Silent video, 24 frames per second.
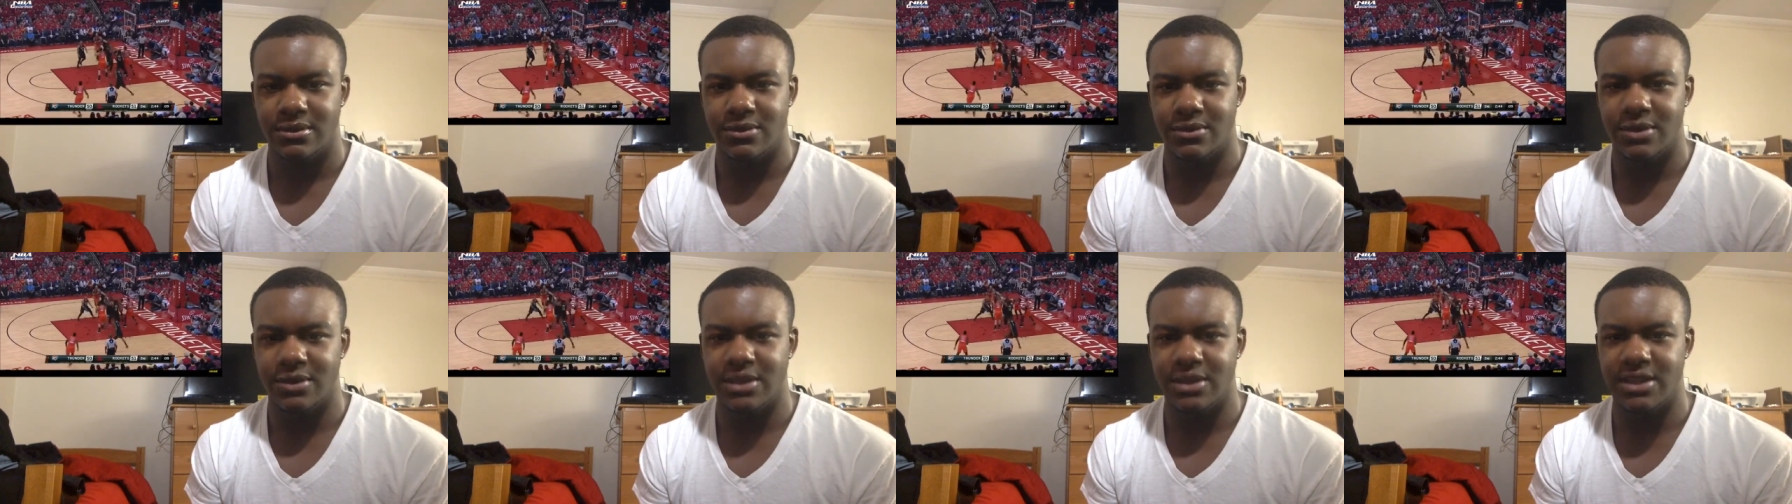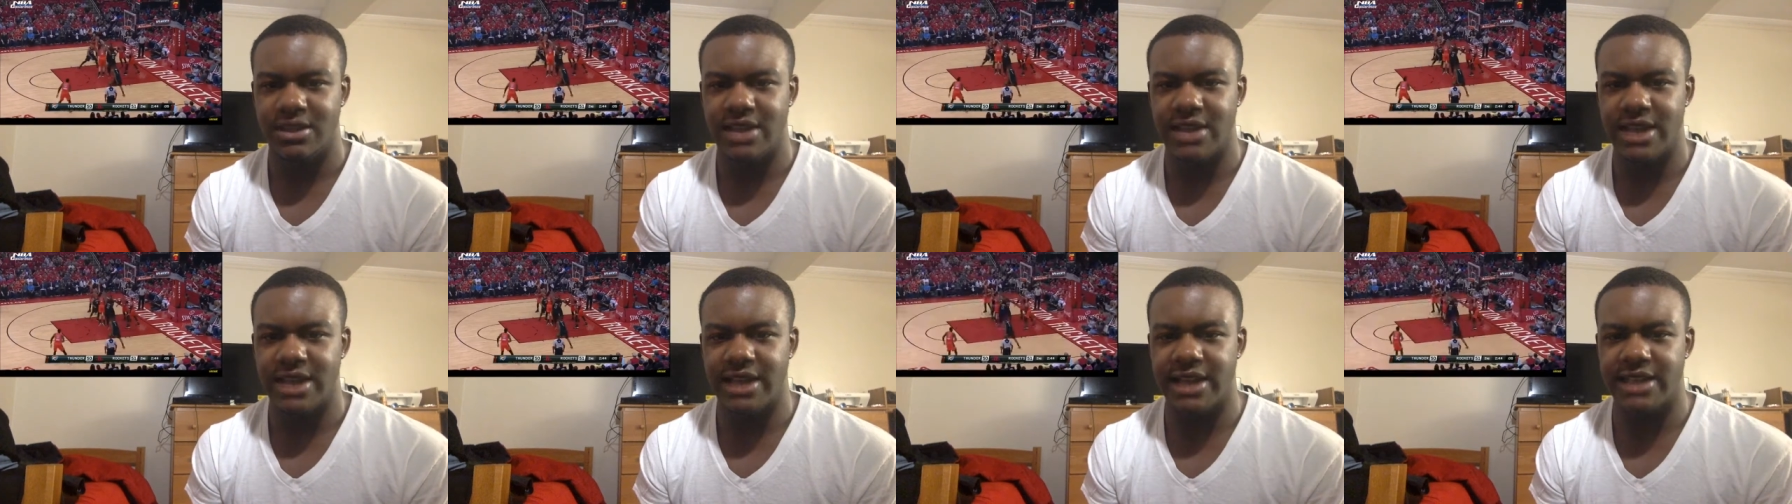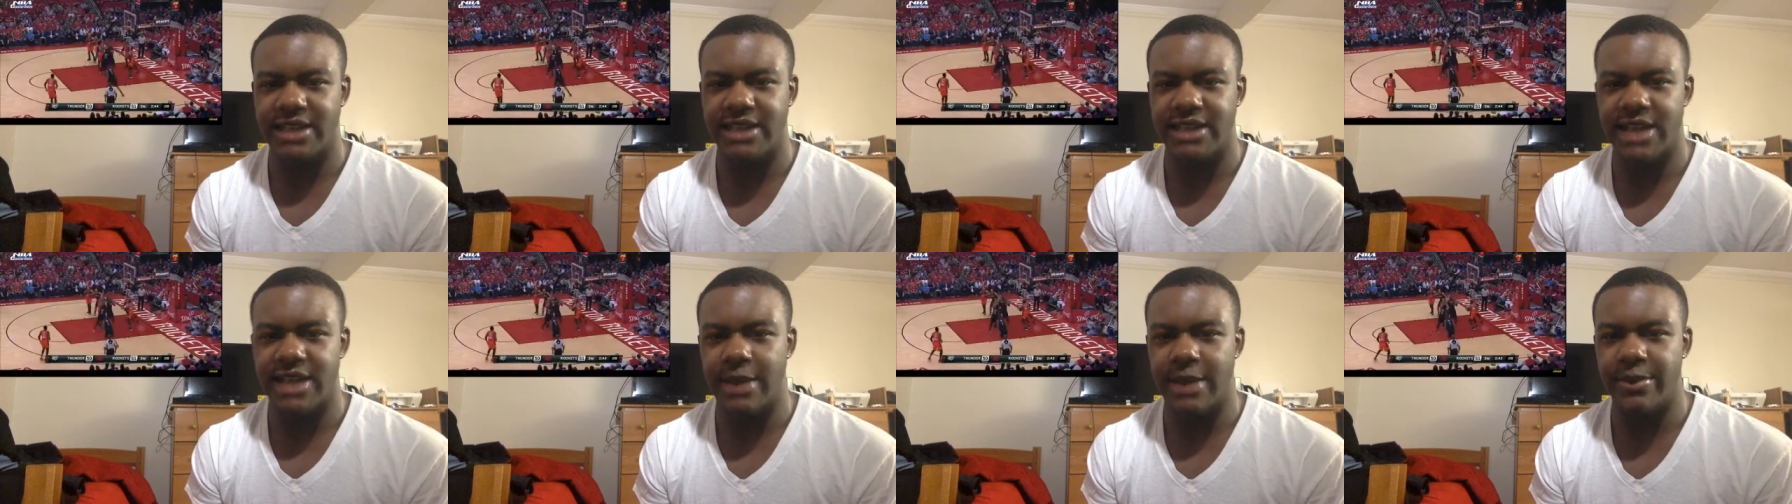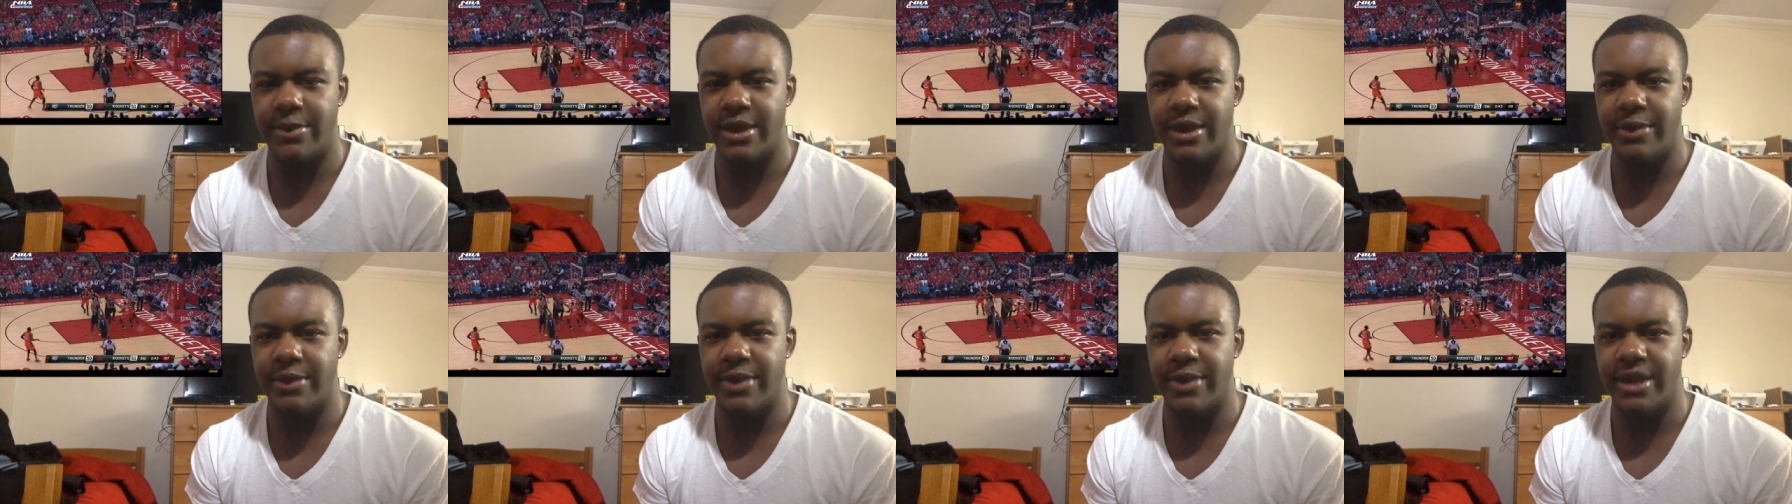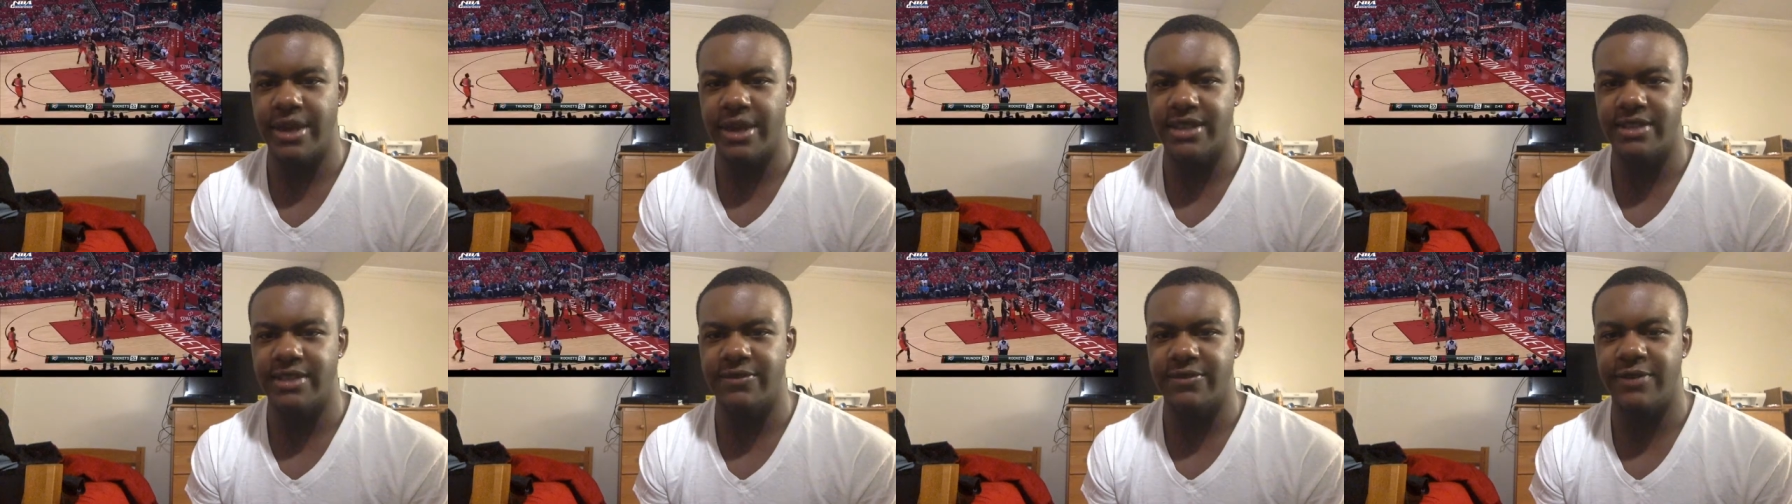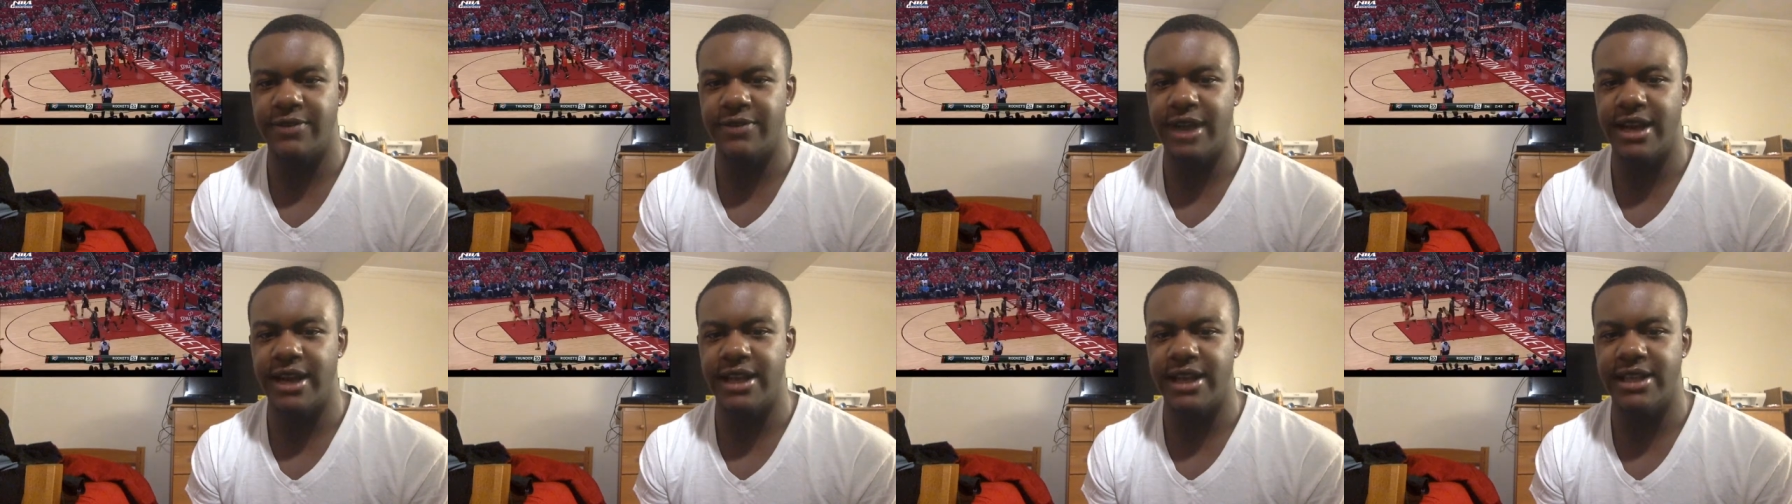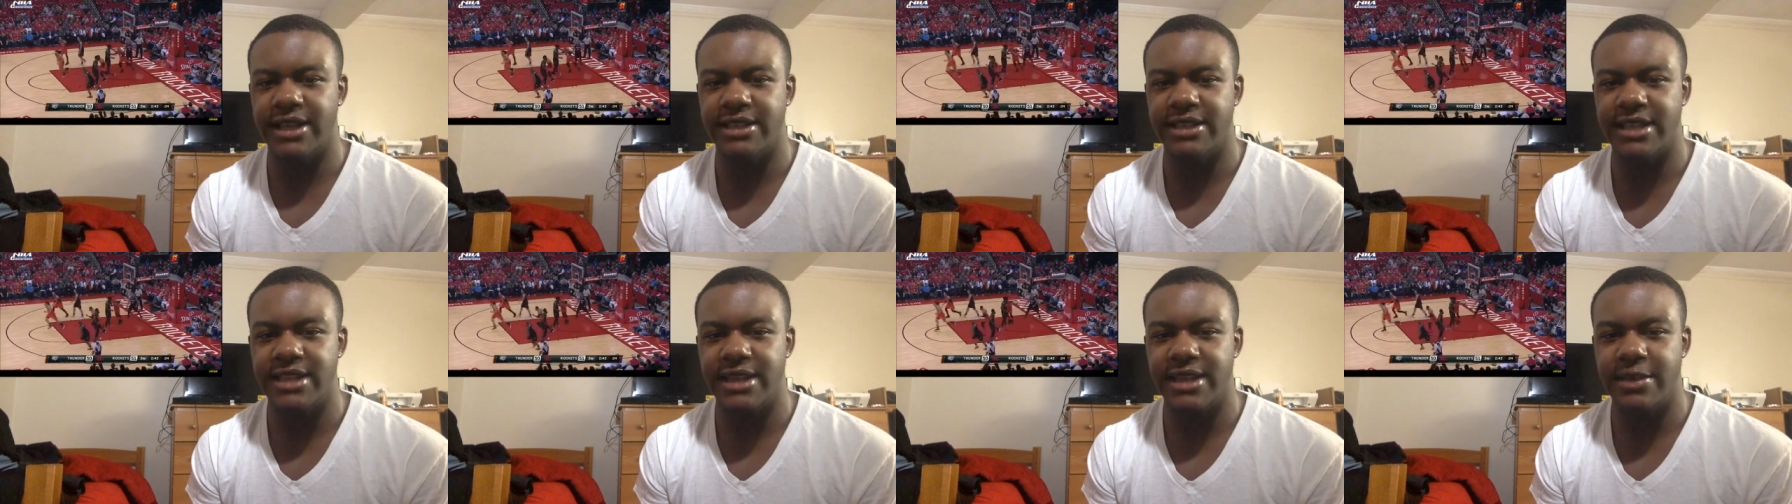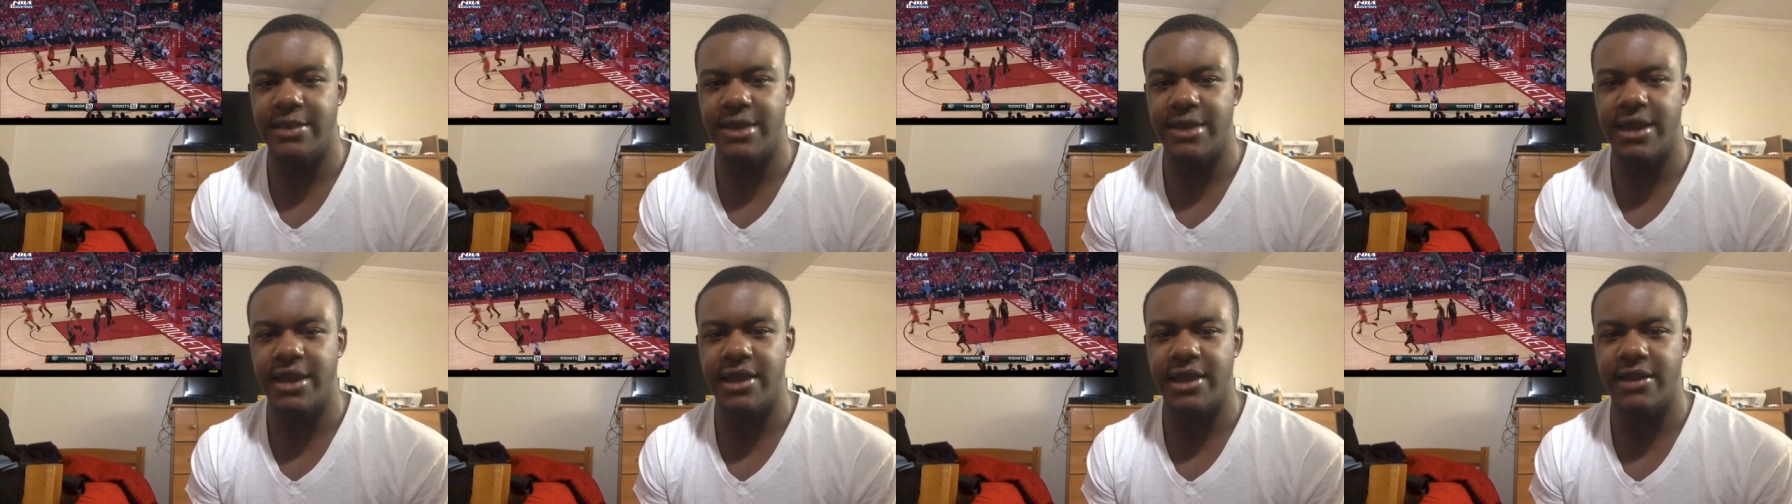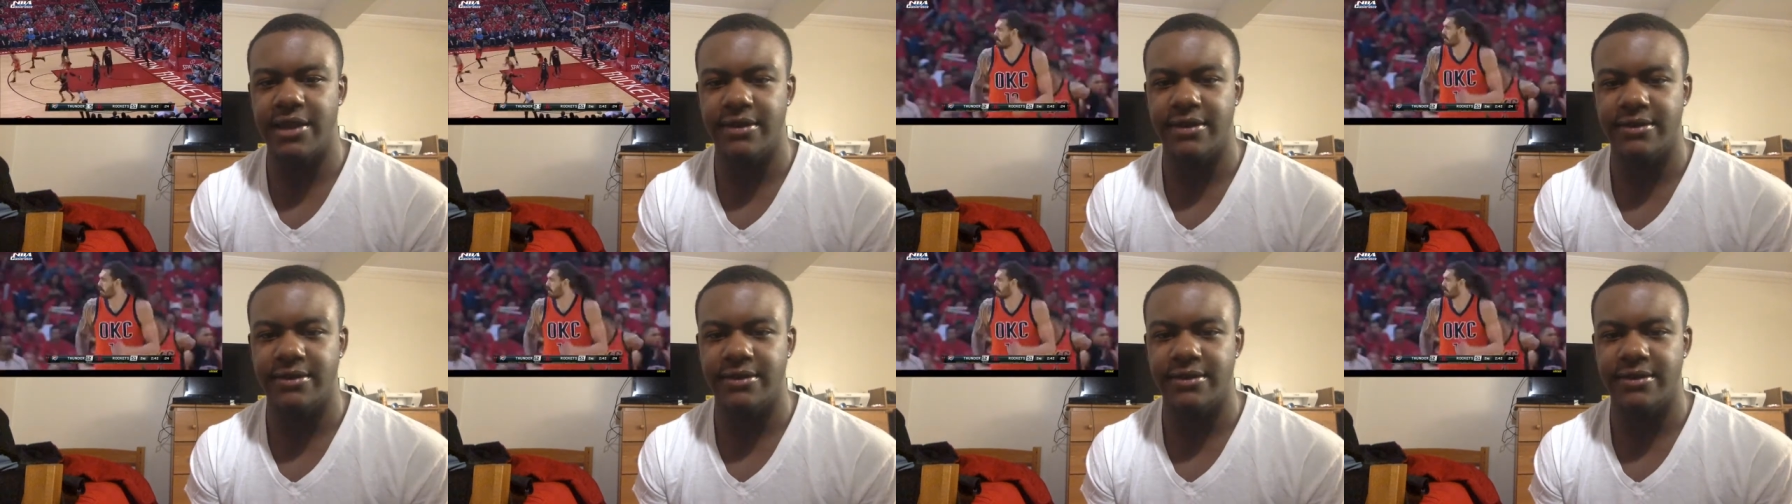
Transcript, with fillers: Russ taking his time, being patient, finding his teammate,